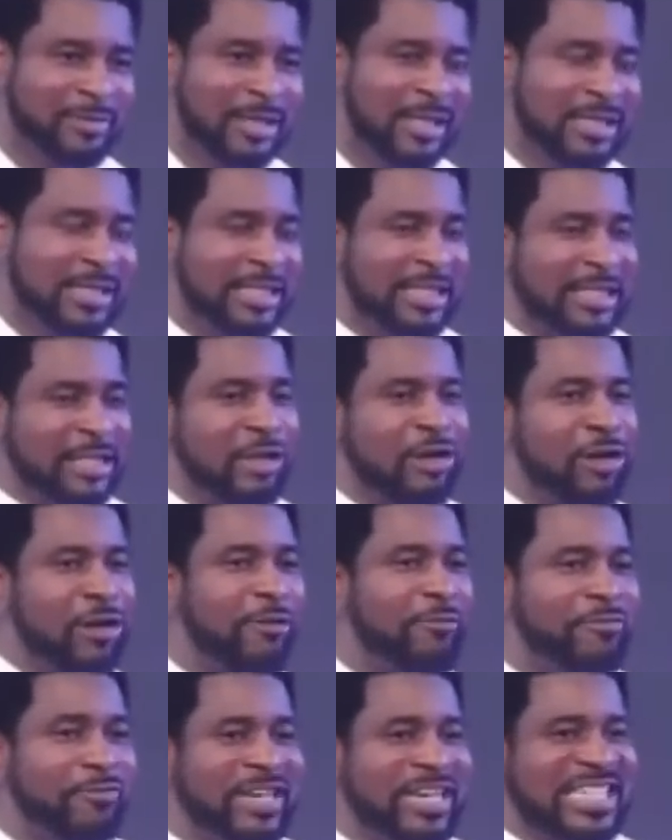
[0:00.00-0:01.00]
This
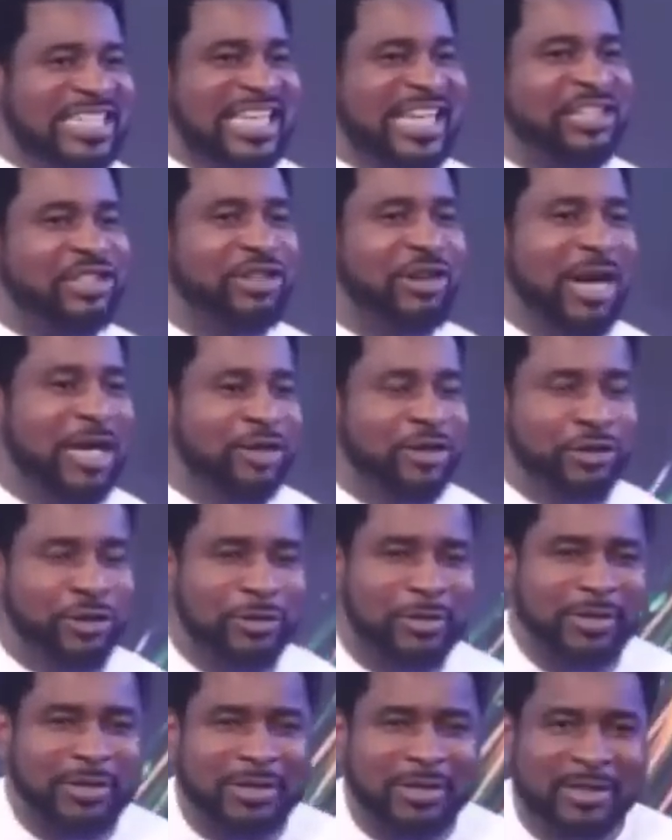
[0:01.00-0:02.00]
love is attraction.
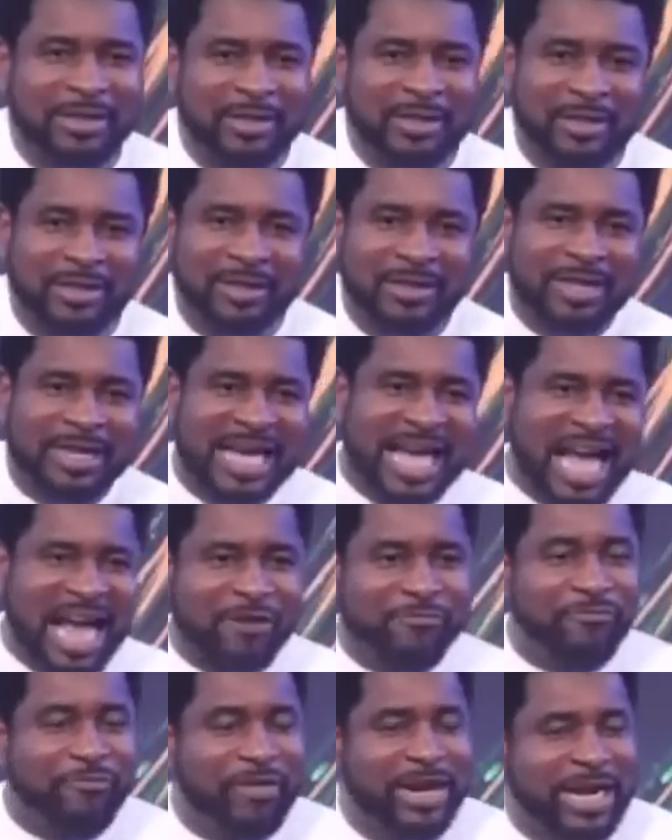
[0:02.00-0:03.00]

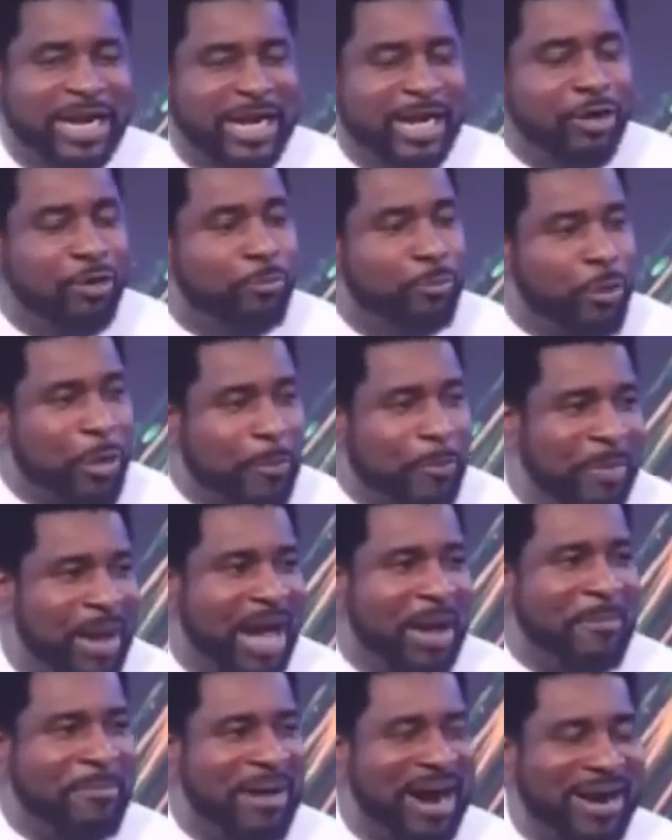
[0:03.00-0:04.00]
Every proper
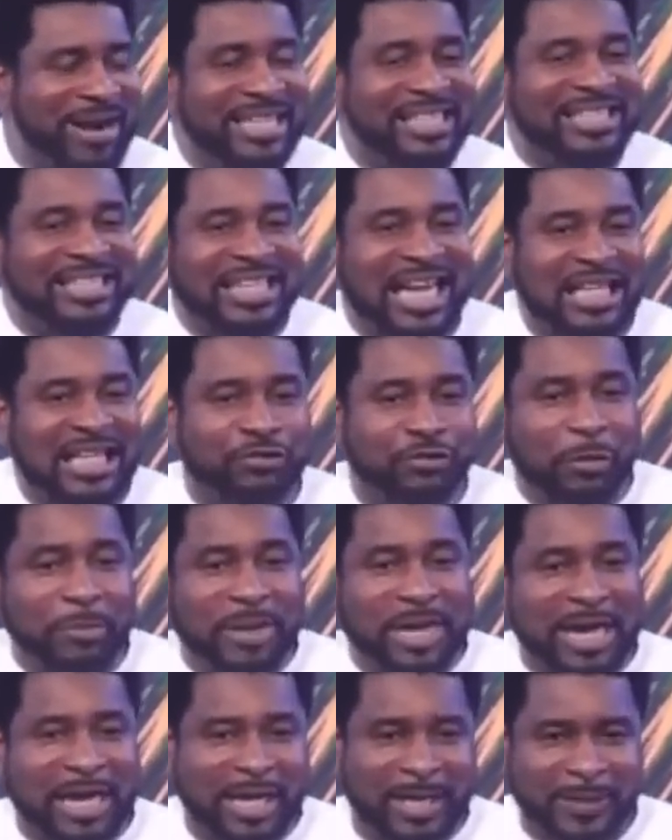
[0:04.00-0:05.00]
marriage starts from
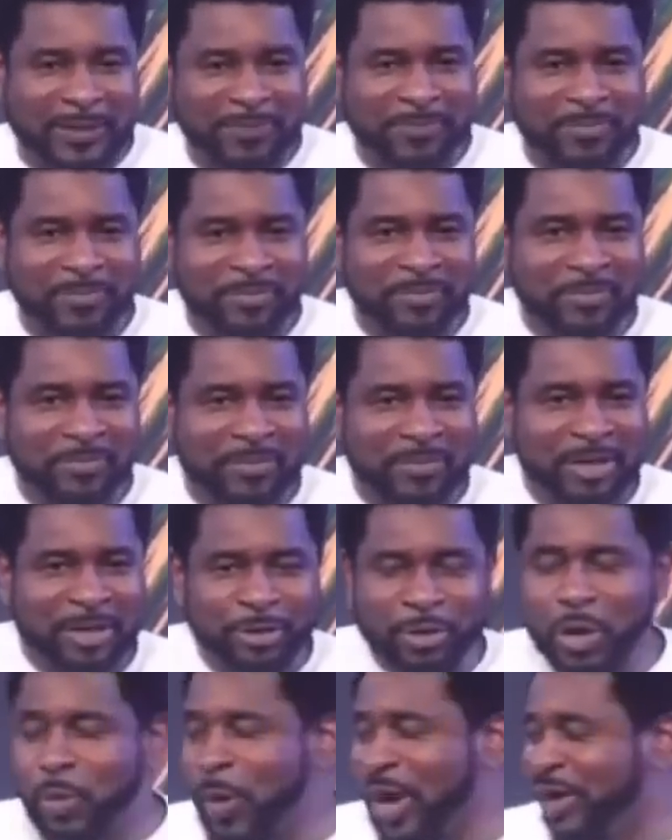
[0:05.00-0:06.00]
here. So
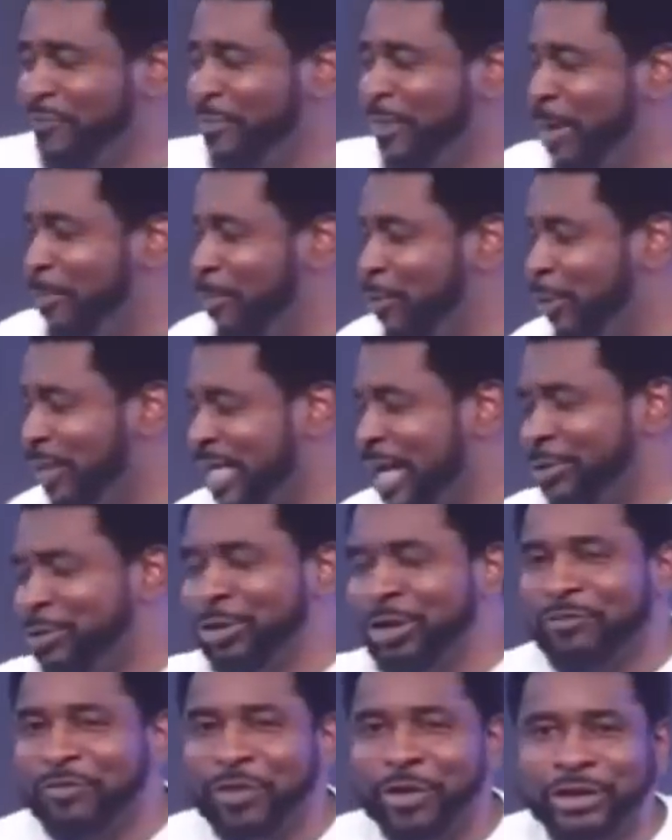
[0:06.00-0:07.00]
in one of my books, How to Know
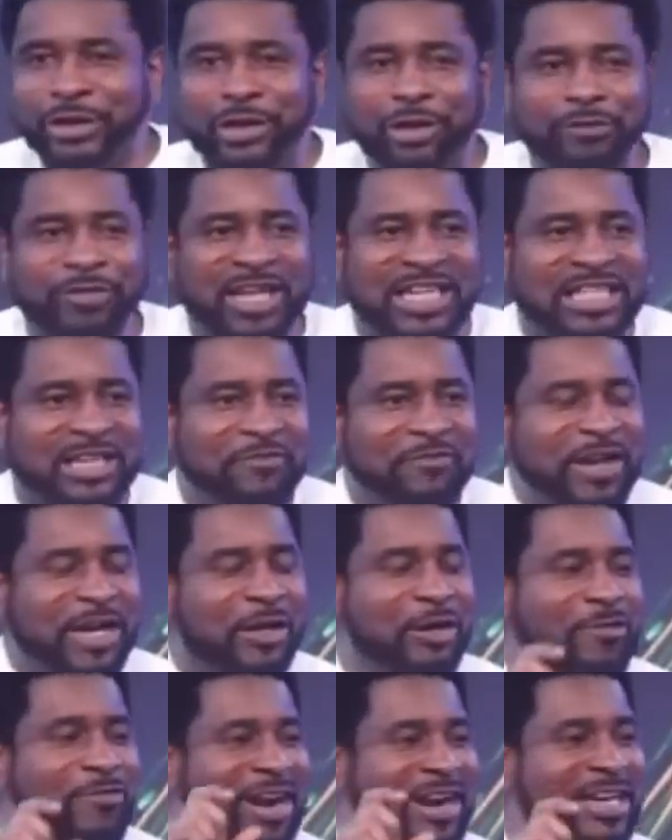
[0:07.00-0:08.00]
If He or She Loves You, I say fake
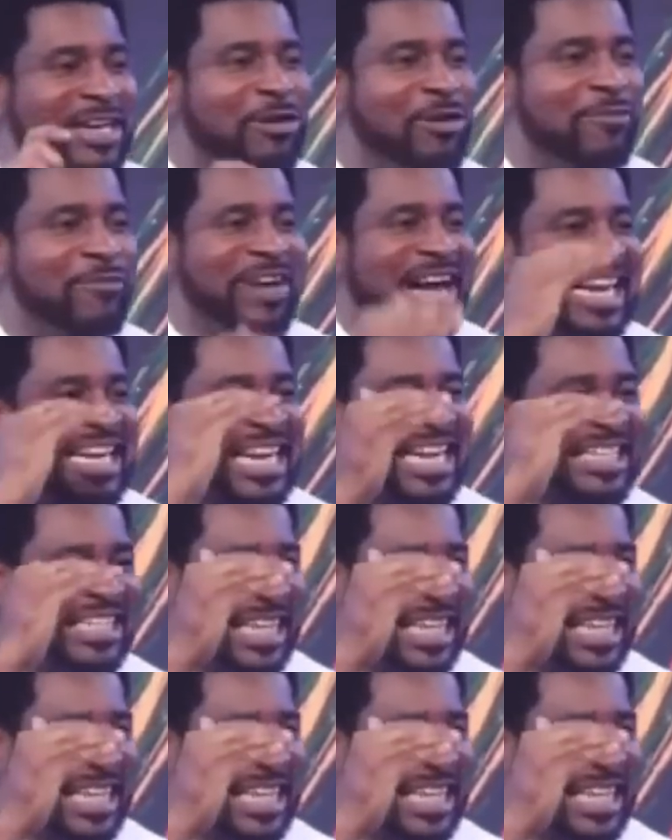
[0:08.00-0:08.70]
love and real love are identical